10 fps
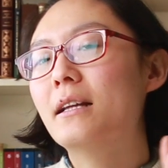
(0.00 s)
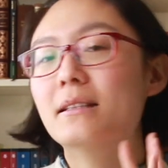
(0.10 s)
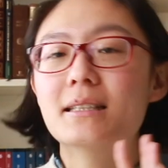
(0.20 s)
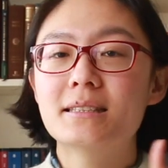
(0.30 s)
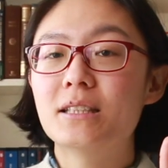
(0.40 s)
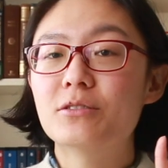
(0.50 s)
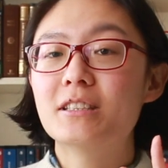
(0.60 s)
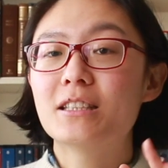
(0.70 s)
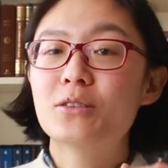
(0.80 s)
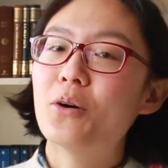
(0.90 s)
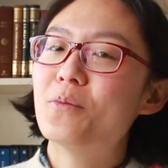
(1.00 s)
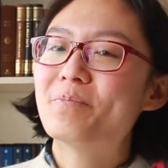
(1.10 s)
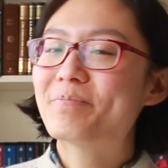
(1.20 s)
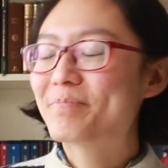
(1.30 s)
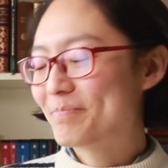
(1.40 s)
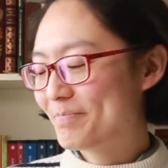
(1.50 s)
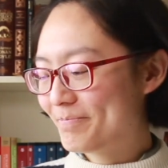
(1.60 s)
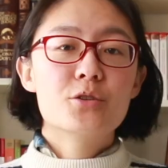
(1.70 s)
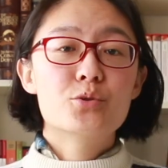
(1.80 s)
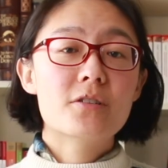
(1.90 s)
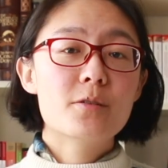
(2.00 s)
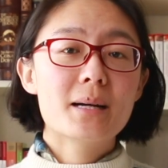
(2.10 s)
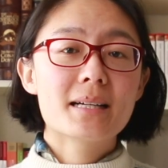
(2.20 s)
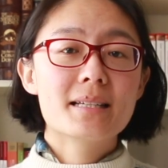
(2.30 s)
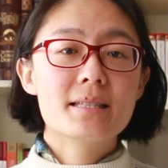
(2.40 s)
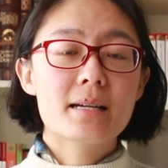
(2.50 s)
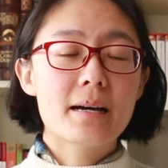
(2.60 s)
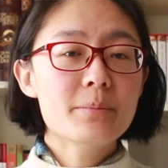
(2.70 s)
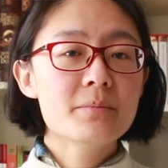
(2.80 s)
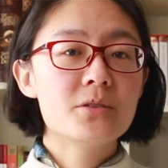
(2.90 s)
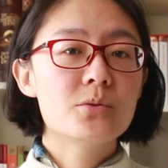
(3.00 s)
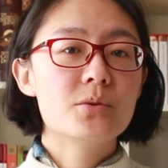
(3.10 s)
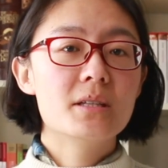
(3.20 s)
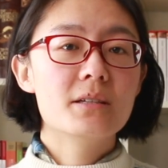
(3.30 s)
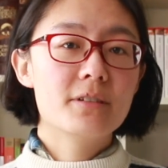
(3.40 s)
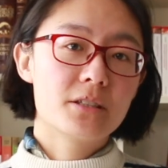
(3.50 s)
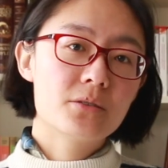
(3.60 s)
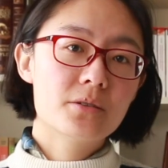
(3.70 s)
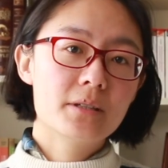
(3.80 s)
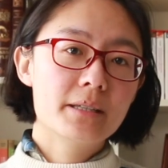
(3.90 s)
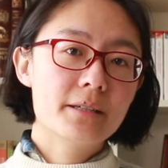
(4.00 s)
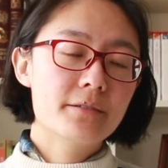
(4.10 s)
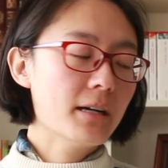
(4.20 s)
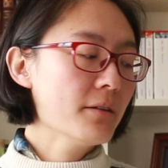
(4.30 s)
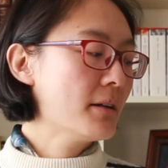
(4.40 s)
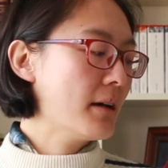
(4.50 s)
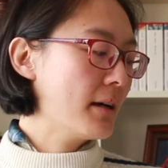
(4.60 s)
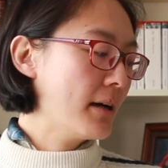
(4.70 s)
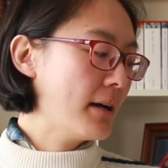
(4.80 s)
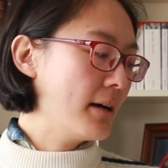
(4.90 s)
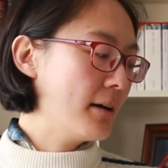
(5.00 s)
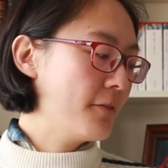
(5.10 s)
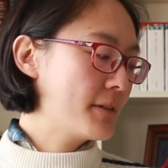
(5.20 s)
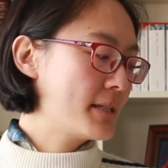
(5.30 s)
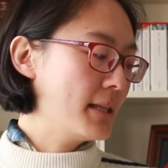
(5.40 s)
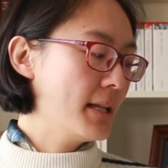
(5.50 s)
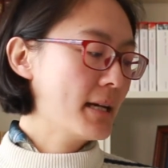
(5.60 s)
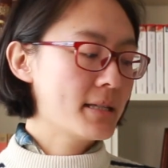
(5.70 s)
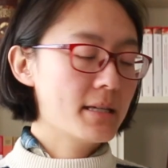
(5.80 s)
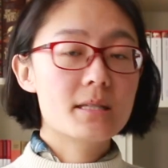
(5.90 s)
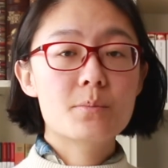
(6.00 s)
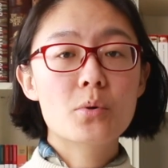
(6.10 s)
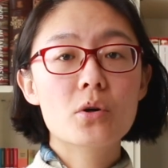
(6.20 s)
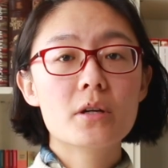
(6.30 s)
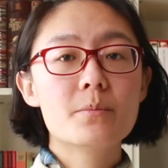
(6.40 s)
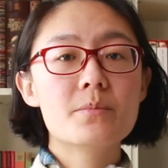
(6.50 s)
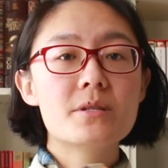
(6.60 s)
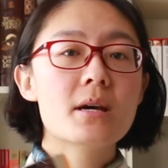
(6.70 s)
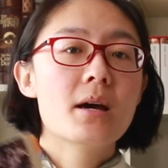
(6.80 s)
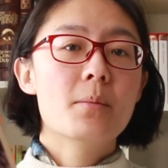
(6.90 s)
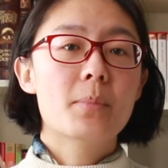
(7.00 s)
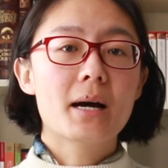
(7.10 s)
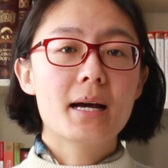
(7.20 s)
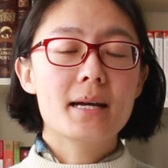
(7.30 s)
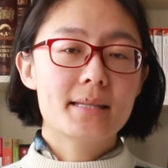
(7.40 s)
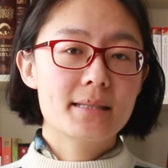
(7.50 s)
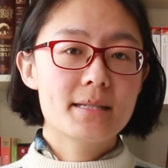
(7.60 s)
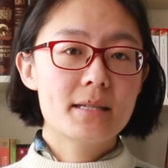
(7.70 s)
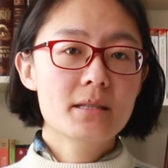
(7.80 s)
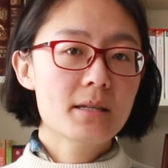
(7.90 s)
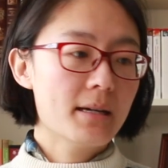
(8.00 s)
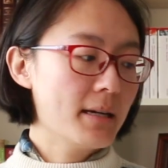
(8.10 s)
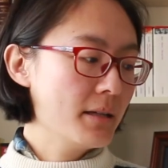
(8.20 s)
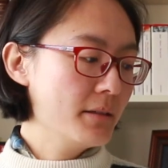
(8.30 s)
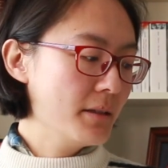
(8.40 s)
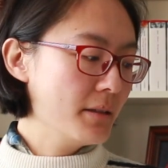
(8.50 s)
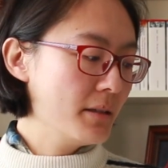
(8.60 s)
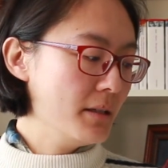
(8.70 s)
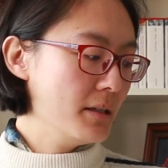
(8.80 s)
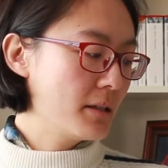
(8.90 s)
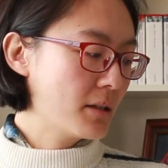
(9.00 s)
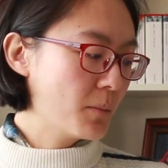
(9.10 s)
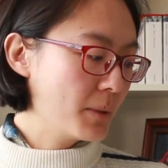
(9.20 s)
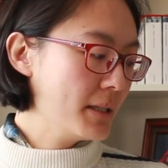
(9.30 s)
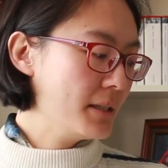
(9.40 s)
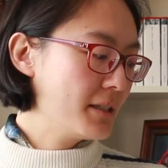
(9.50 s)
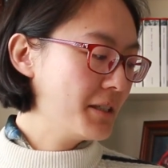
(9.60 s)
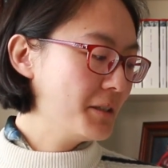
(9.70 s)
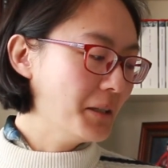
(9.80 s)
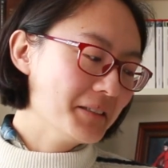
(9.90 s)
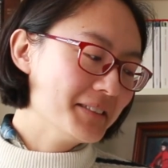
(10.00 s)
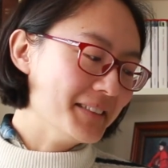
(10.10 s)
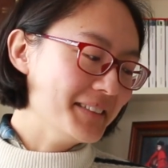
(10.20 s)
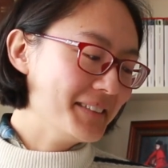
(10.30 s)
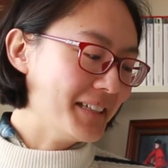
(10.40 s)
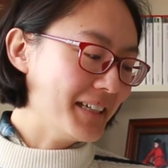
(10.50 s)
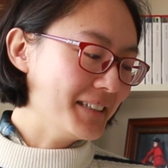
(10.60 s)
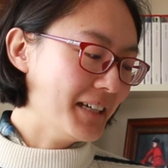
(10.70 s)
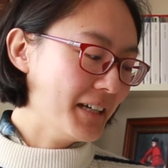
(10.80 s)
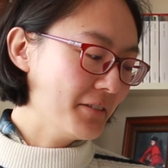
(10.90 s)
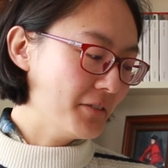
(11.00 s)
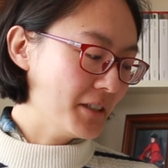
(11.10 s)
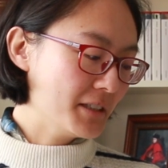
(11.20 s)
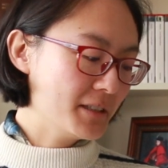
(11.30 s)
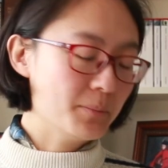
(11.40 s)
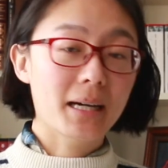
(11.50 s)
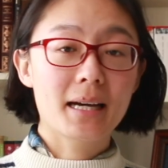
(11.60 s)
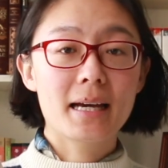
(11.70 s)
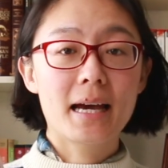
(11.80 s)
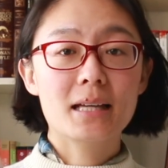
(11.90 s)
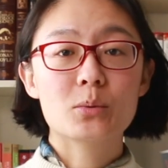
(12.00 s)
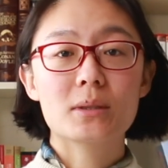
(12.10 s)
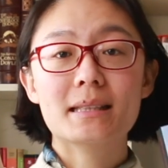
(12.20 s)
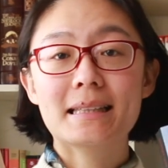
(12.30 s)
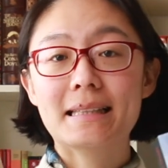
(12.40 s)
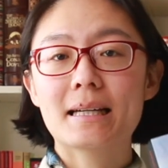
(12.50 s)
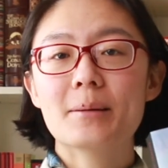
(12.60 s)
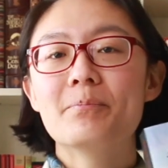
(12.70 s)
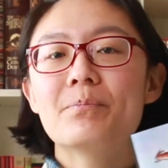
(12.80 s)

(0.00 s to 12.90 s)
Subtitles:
nostalgic tone. Travel back in time to the Victorian era, I have selected poems by Tennyson and The Complete Nonsense and Other Verse by Edward Lear.